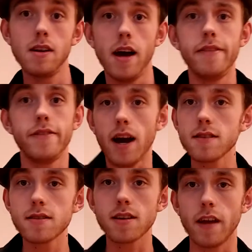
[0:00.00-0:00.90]
And
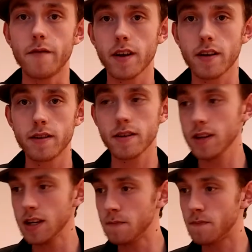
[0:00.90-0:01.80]
that
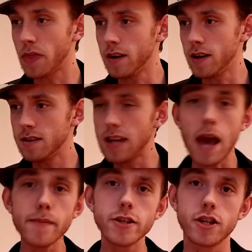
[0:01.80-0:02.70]
significantly uh,
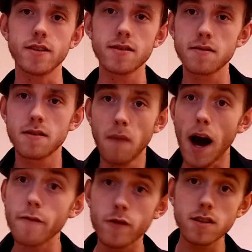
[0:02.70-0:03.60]
damages
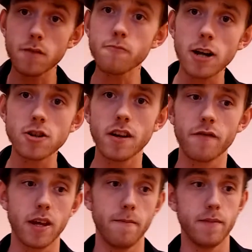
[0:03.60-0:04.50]
my first impression
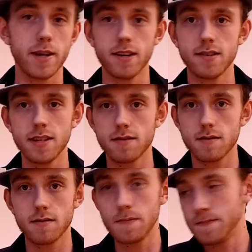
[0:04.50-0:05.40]
of them because it
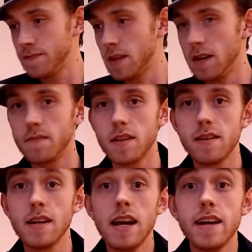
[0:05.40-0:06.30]

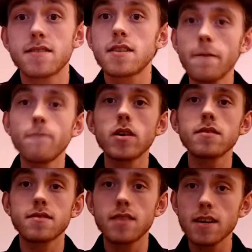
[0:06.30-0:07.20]
it's the
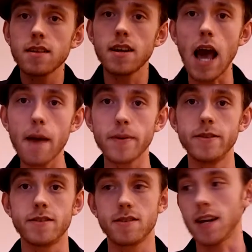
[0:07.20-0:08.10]
first thing that
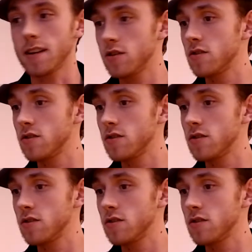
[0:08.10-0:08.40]
happens. Like,